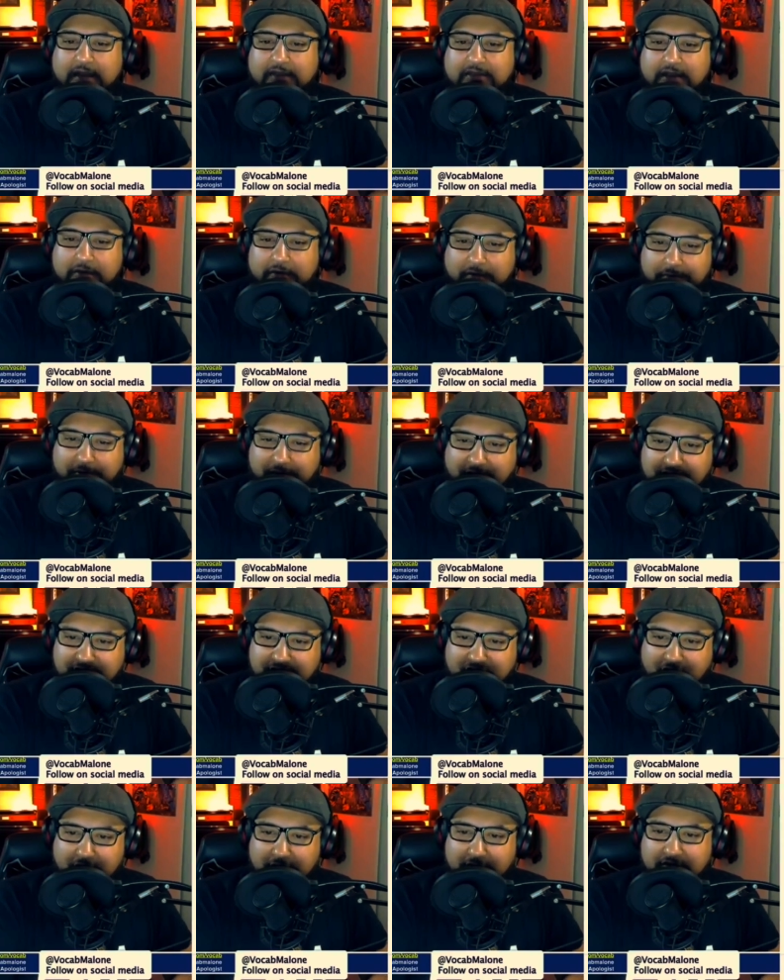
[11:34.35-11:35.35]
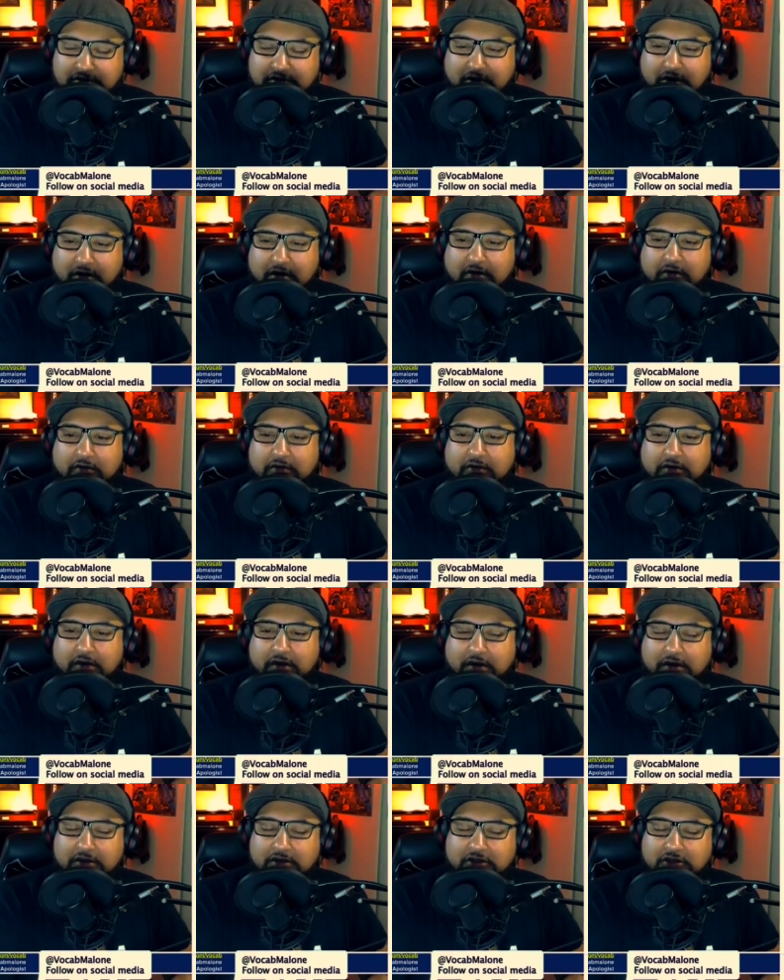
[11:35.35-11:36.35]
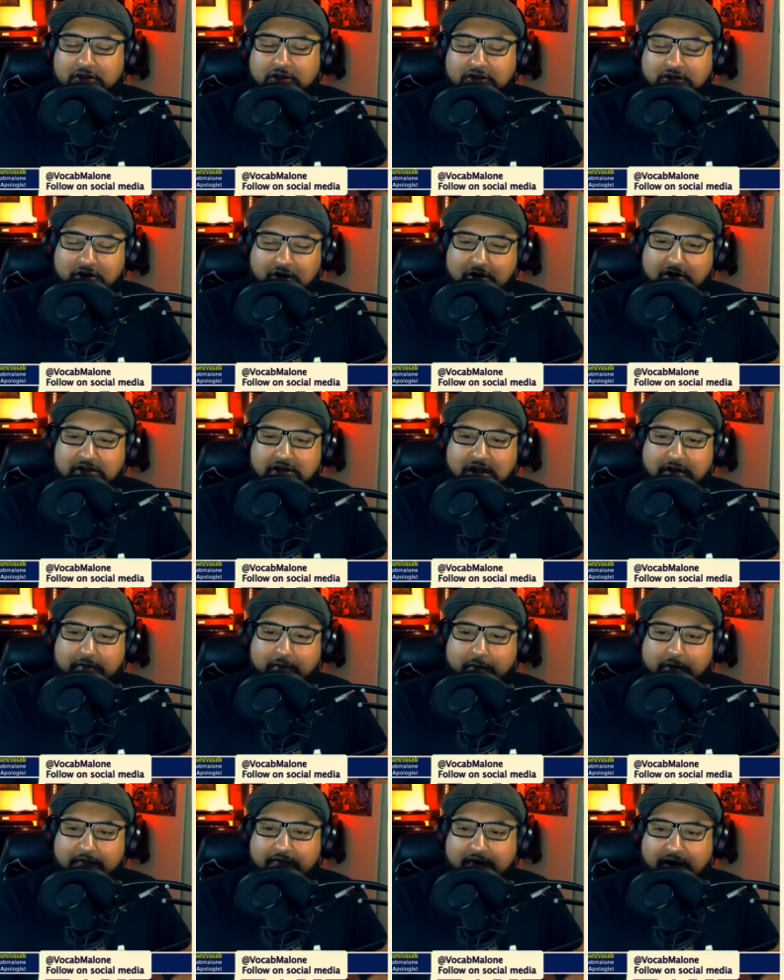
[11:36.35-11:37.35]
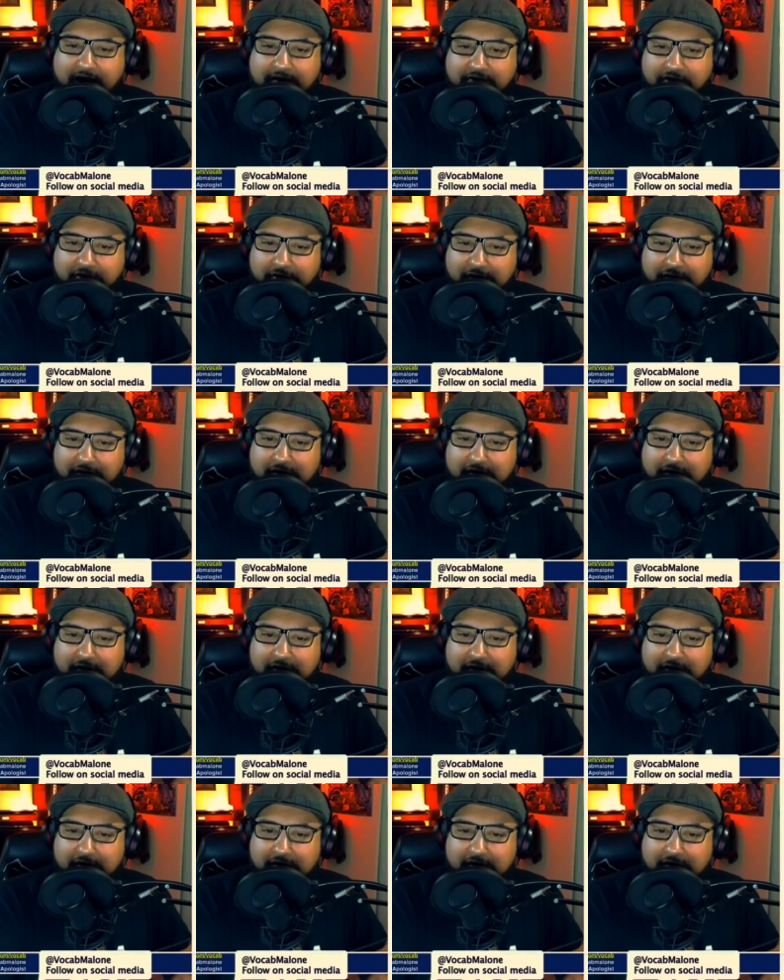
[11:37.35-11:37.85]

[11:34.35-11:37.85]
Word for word: would apply song song uh, song of solomon 1.5 to it